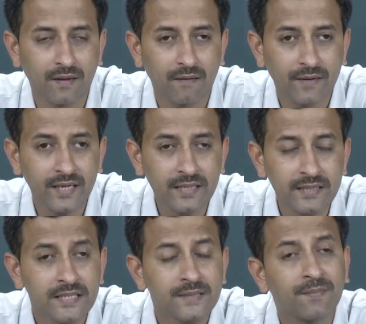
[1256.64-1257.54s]
okay,
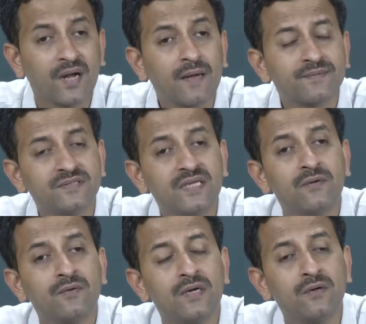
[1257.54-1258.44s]
perhaps they
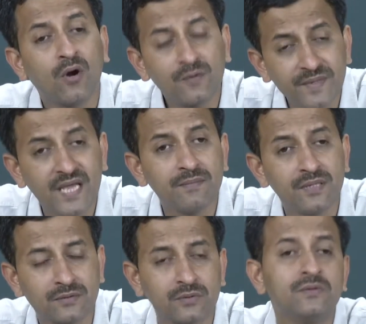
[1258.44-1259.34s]
will not be able
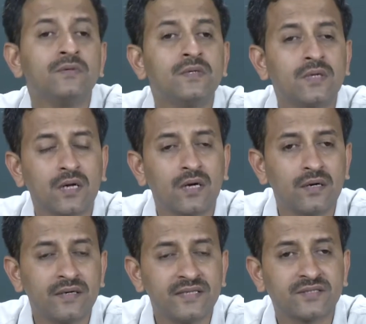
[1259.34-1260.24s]
to
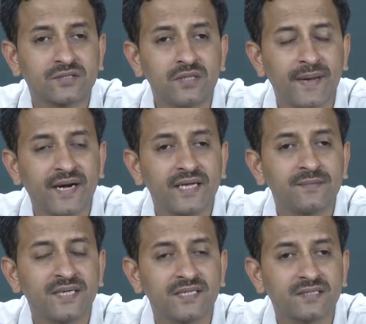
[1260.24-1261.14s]
reach the
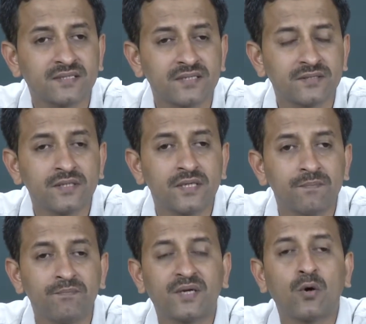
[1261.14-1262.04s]
paradigmatic stage
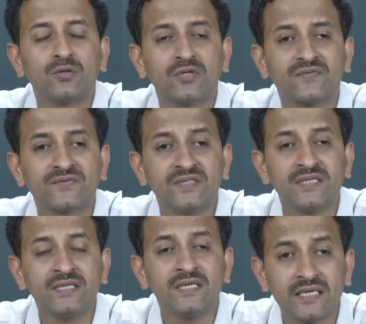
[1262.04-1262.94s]
because of
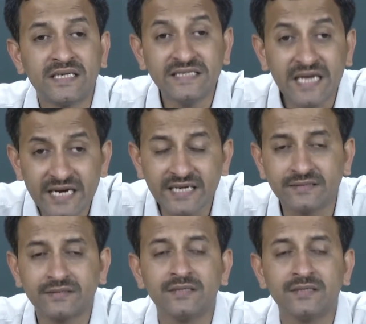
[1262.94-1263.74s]
the inherent